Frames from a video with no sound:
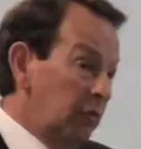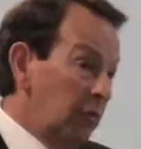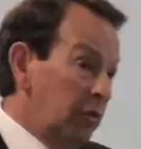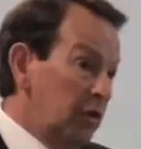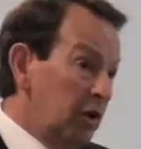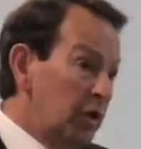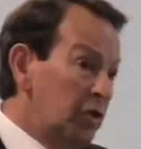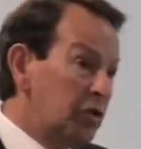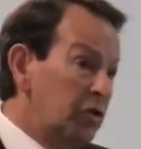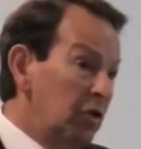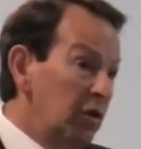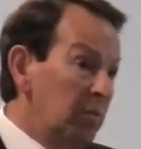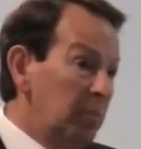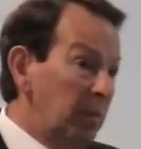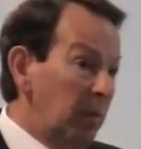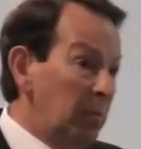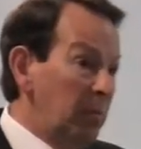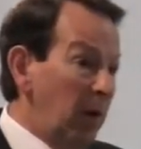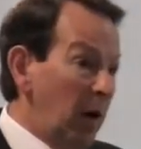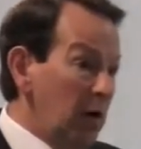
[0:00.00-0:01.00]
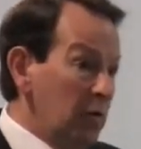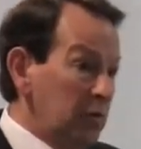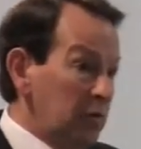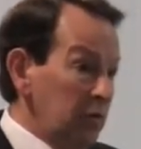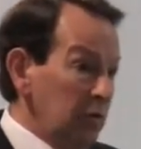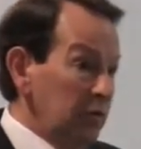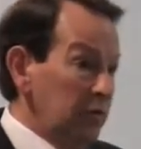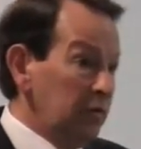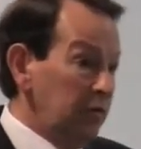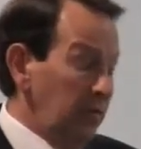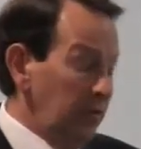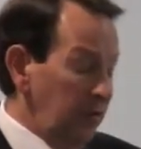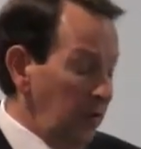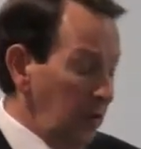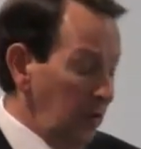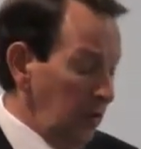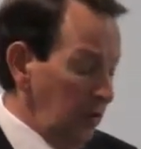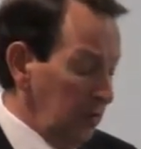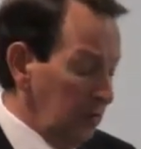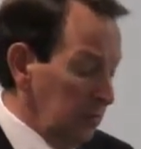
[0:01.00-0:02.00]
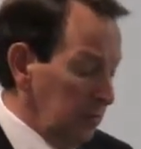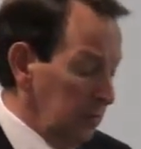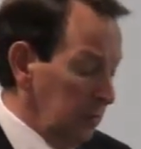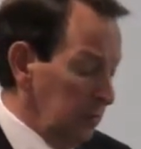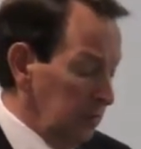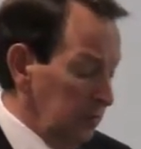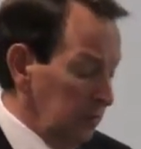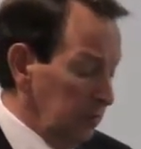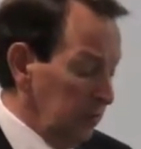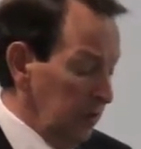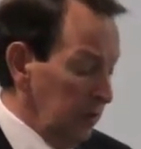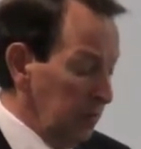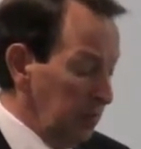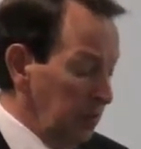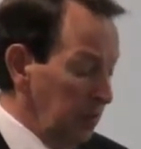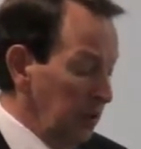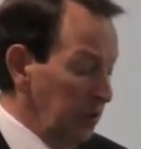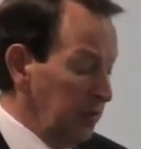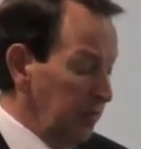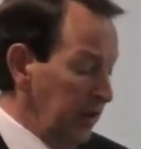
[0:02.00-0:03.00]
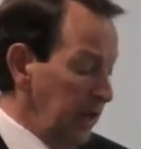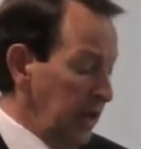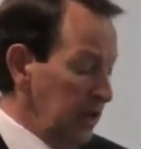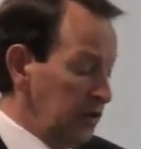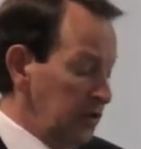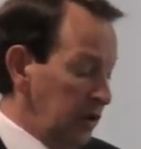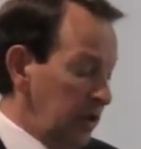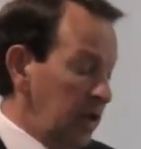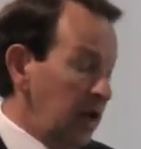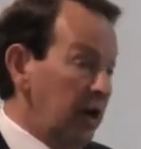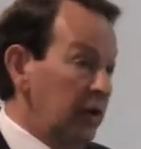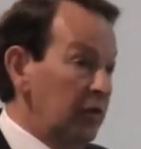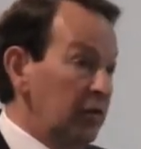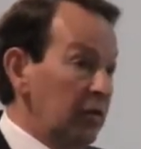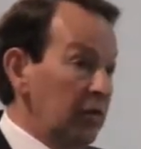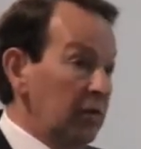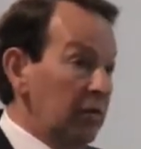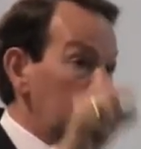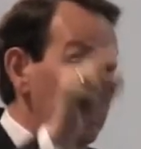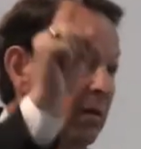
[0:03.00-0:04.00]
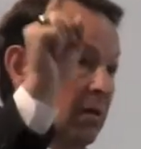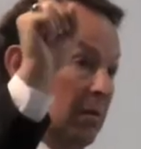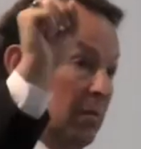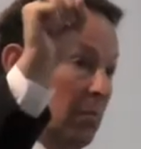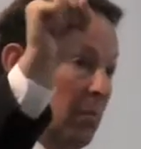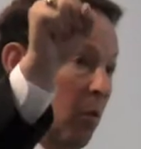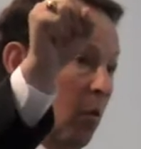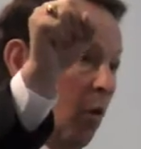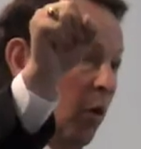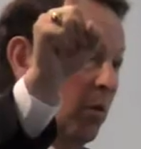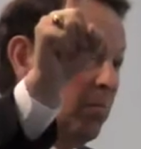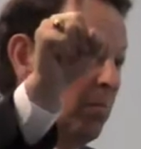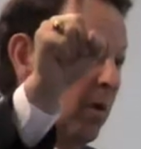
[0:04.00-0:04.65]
traditional proposals for improving education: more